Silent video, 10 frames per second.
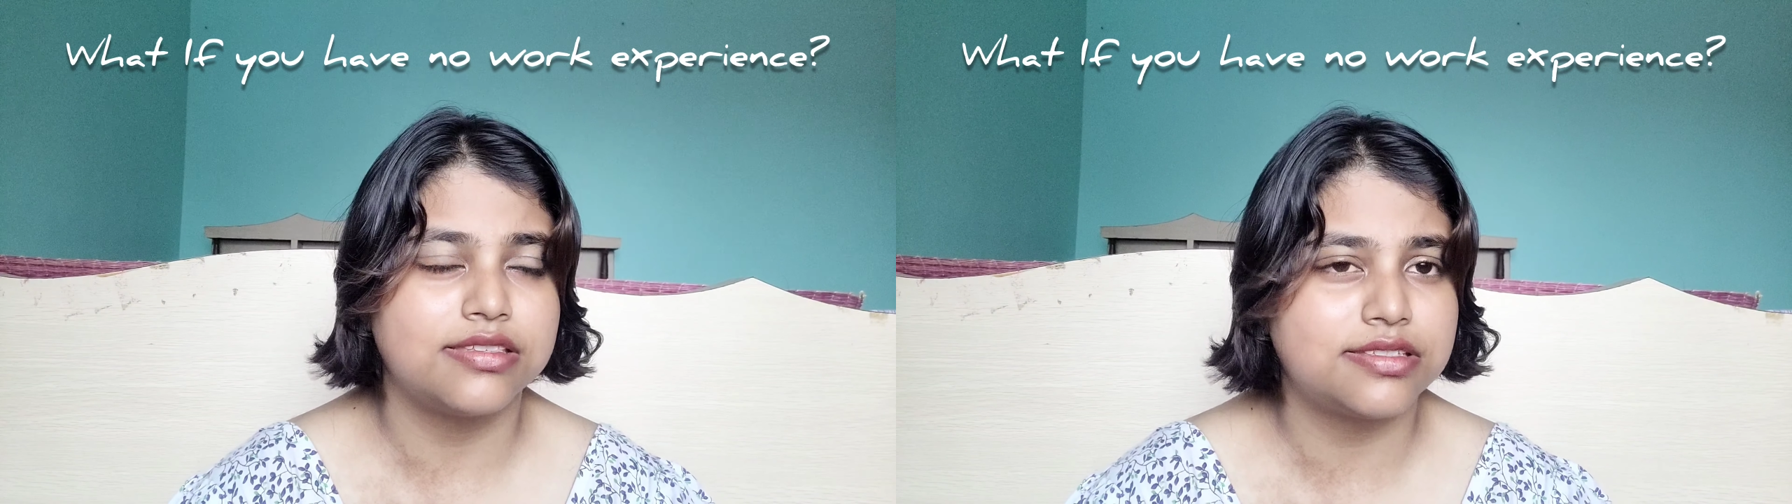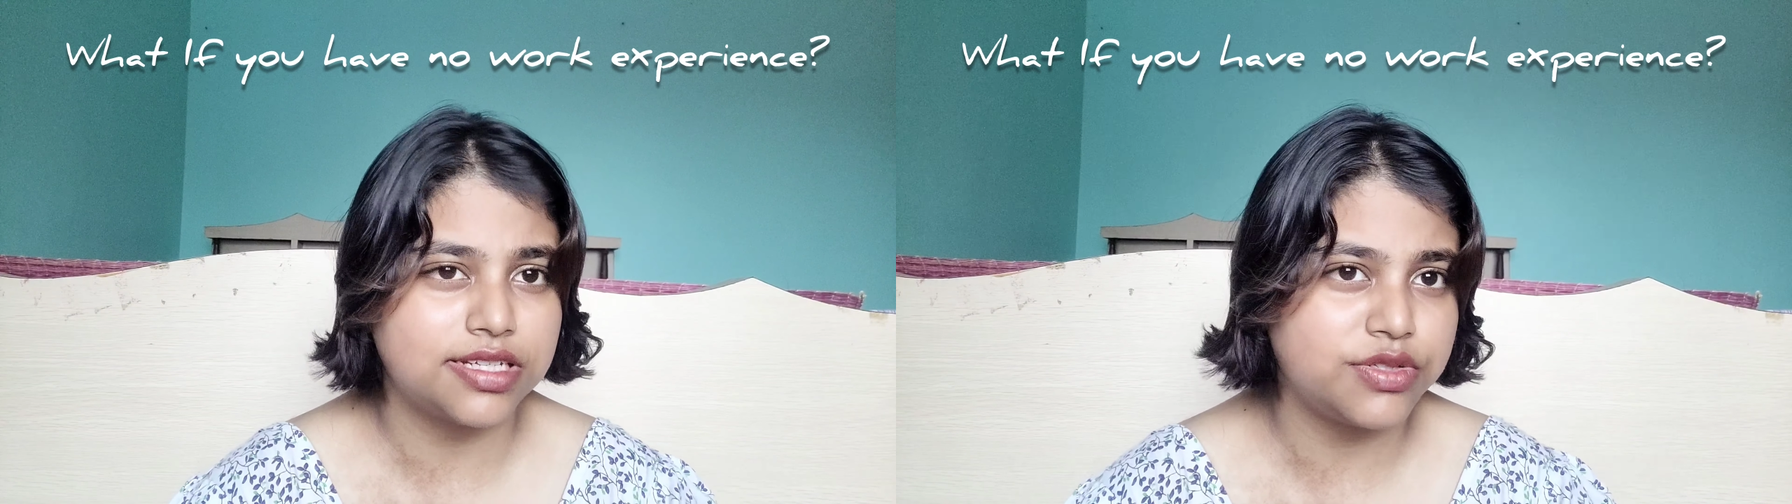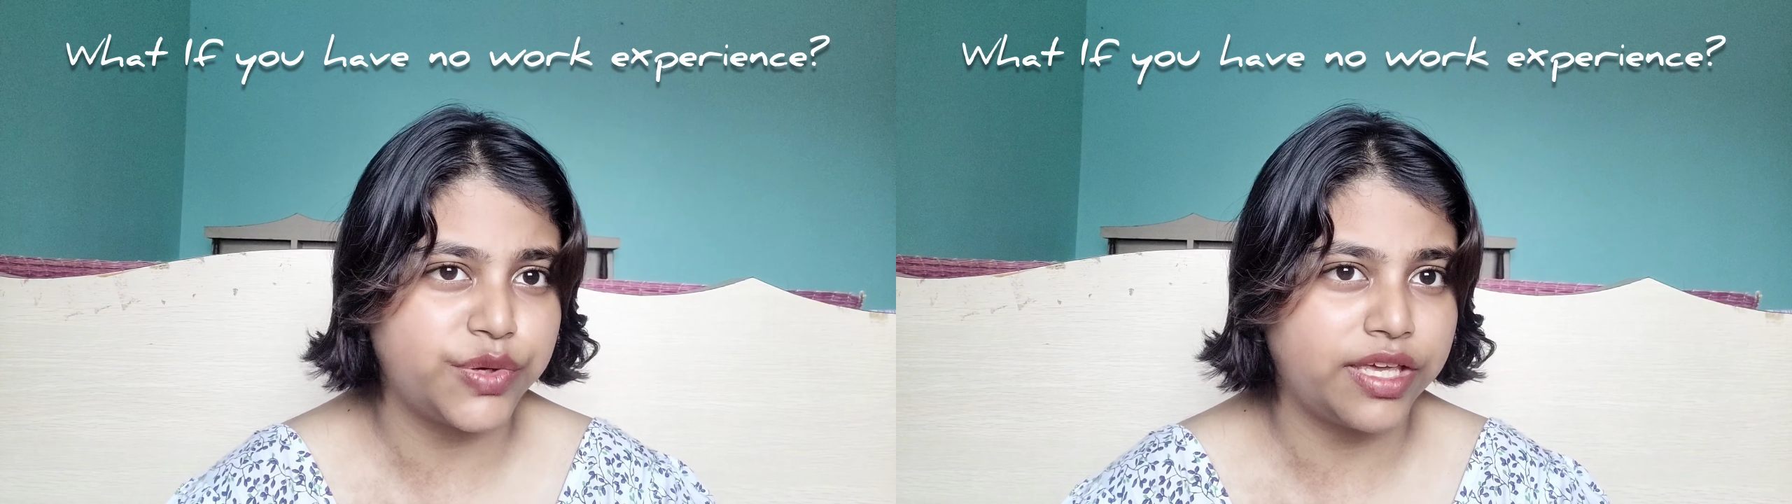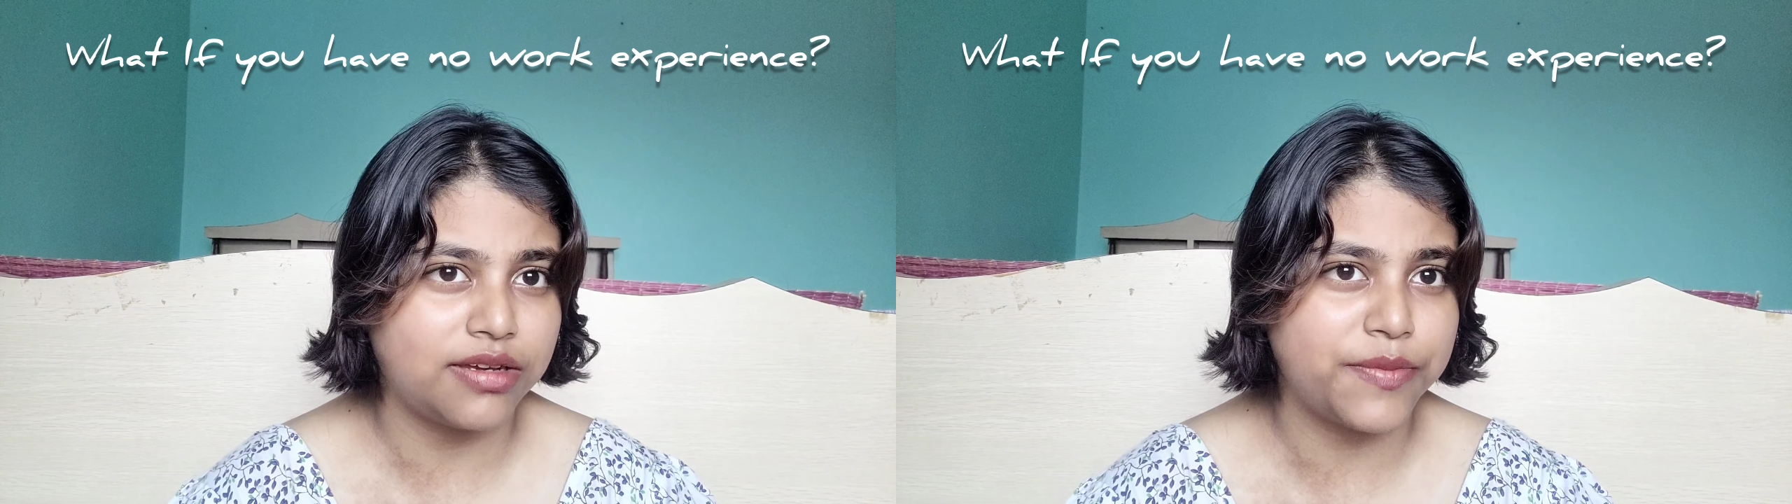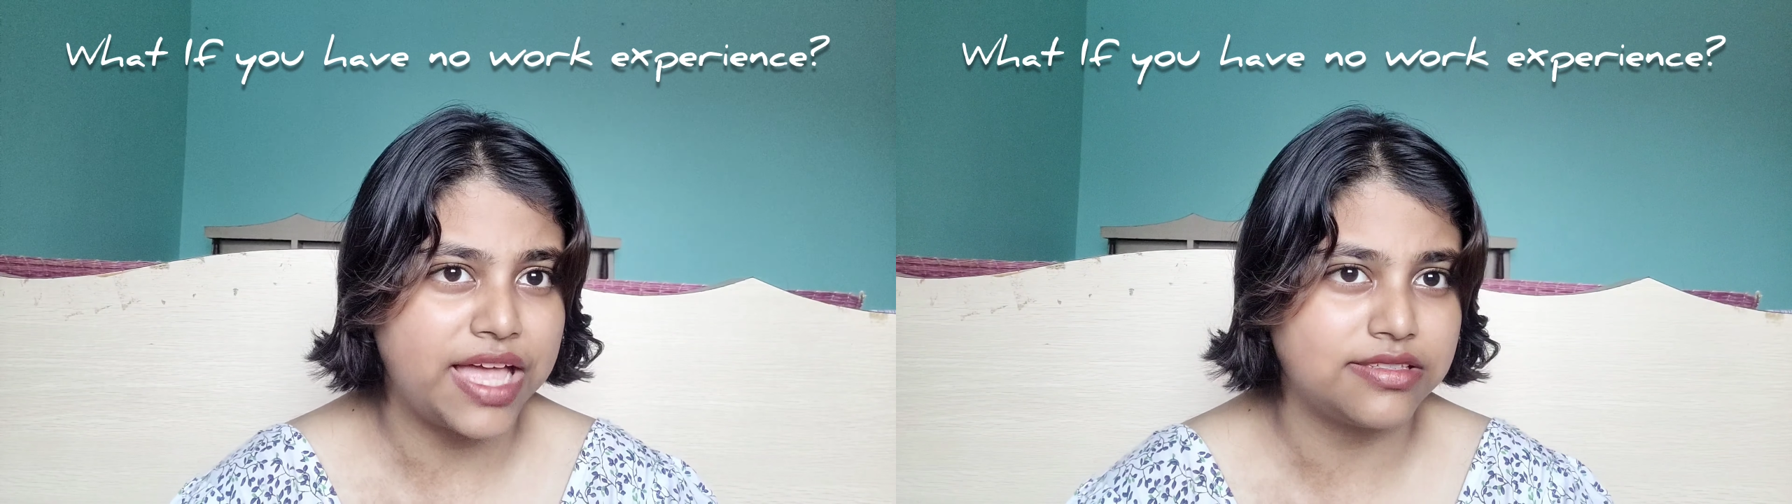still doing
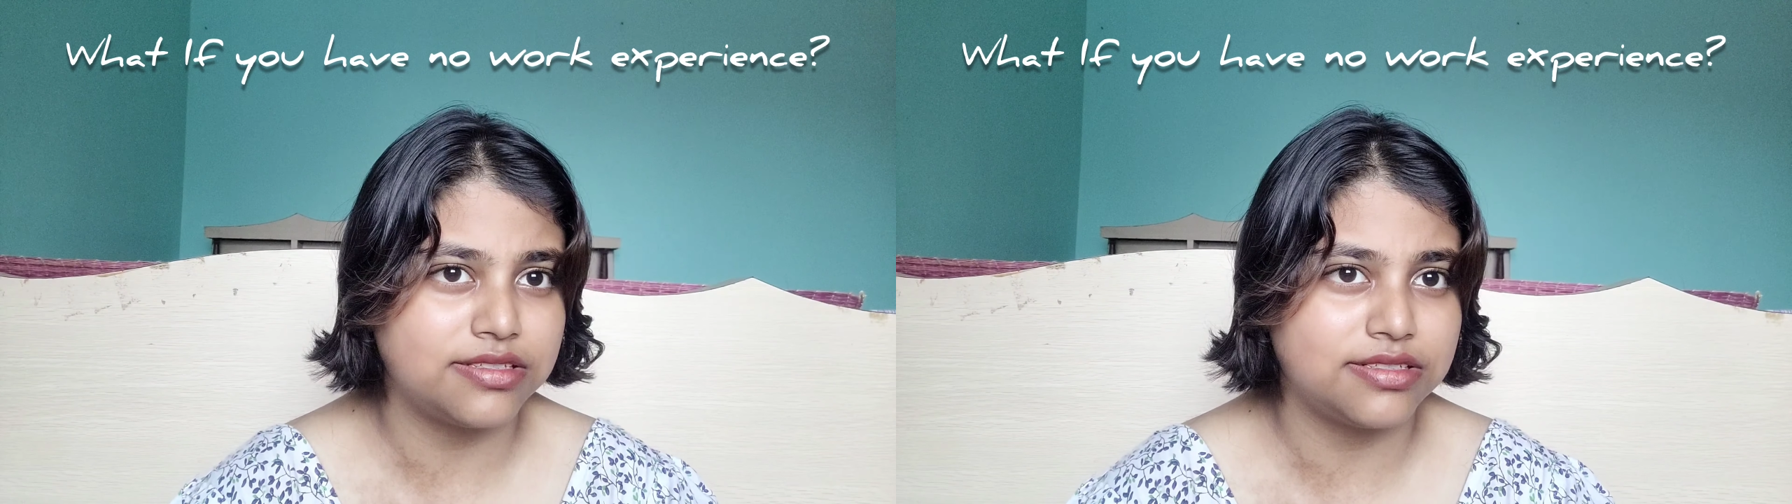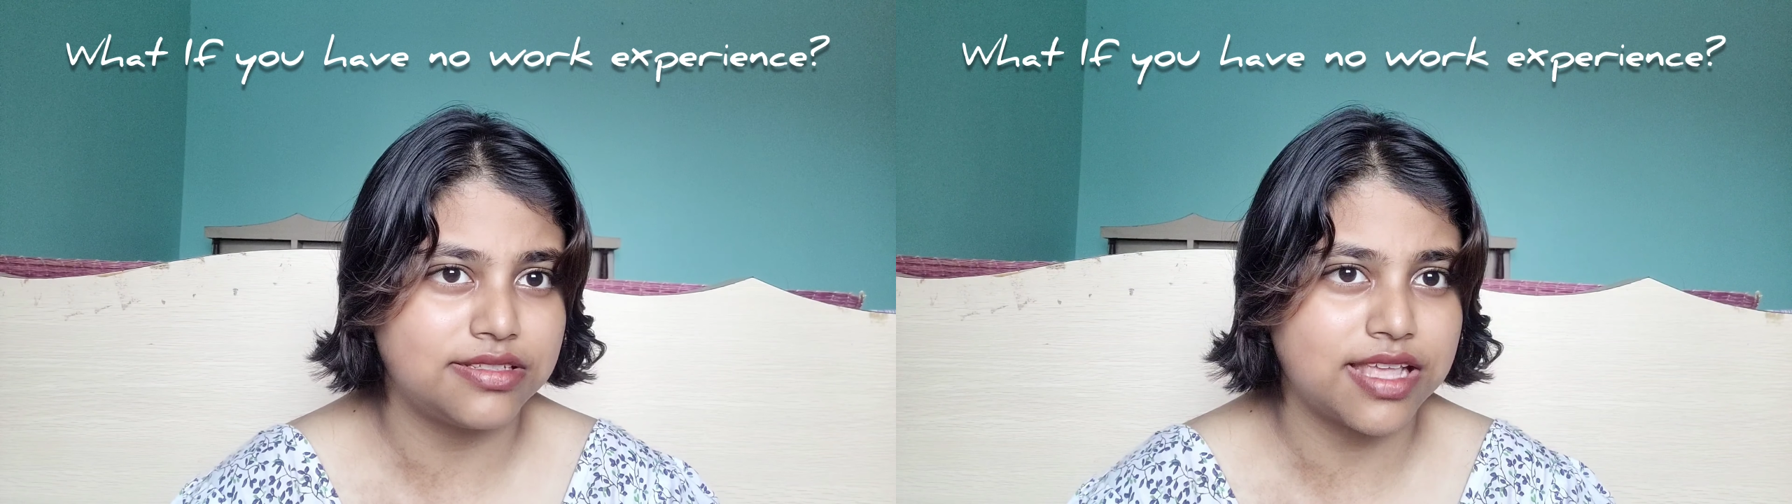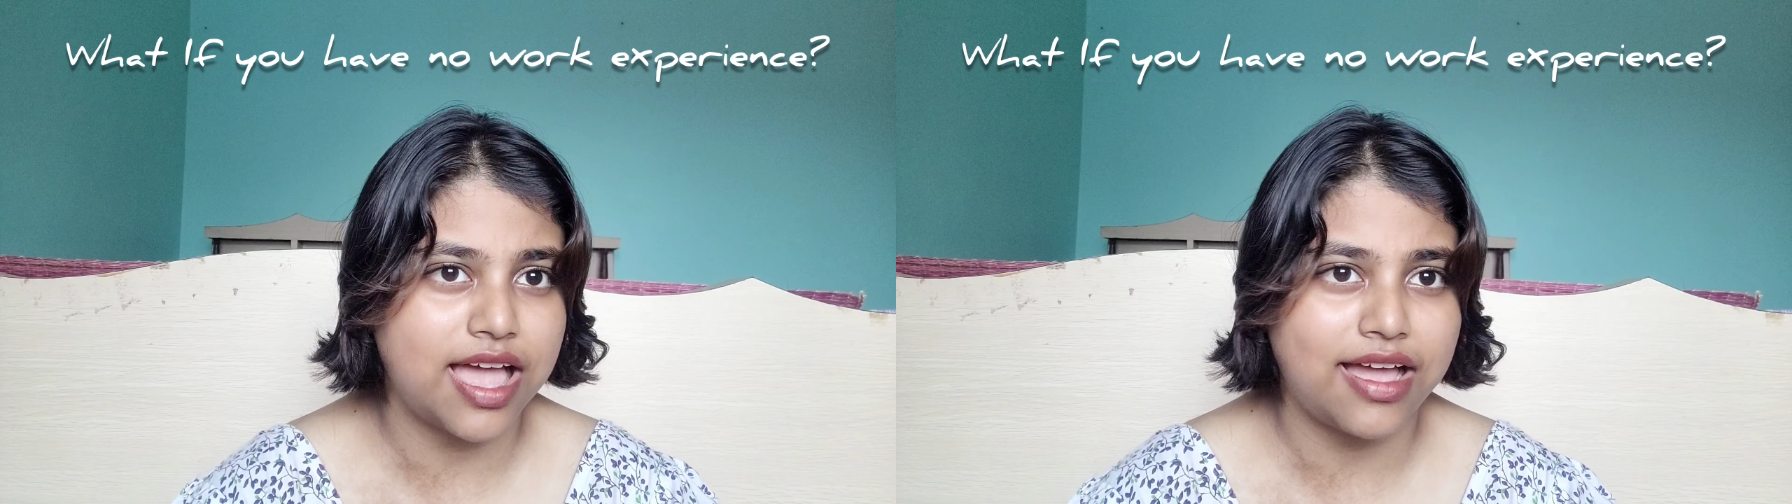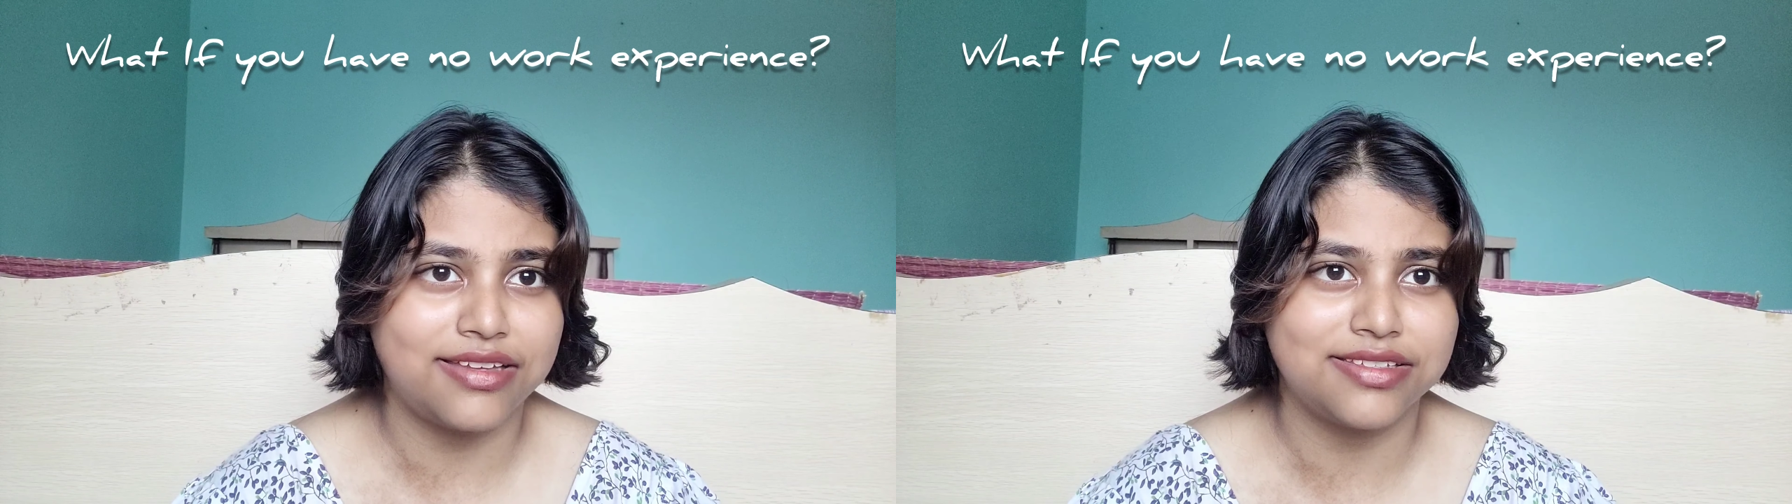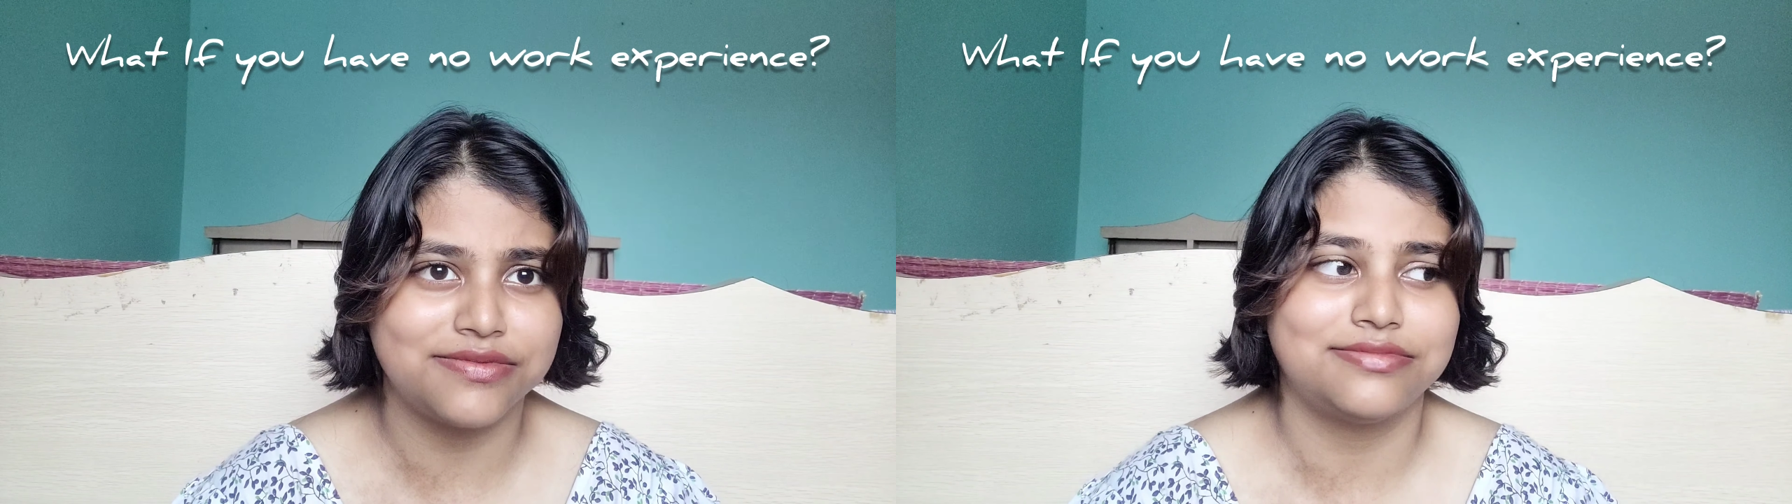her bachelor's
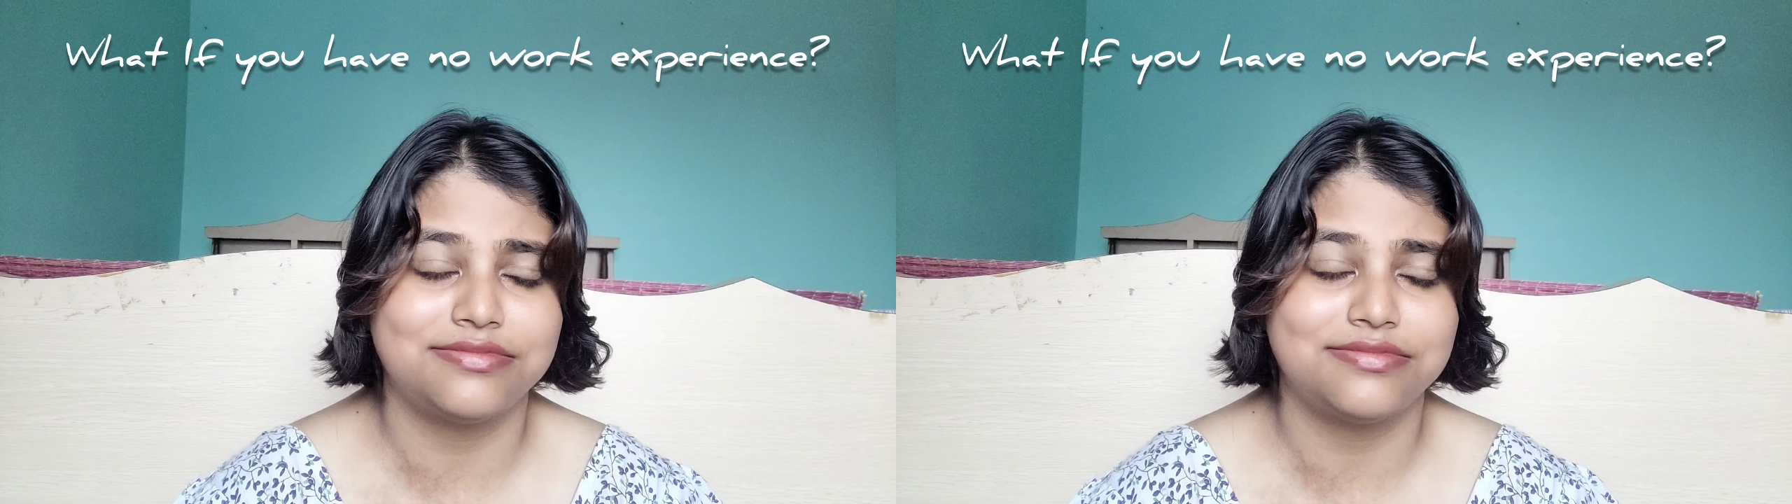and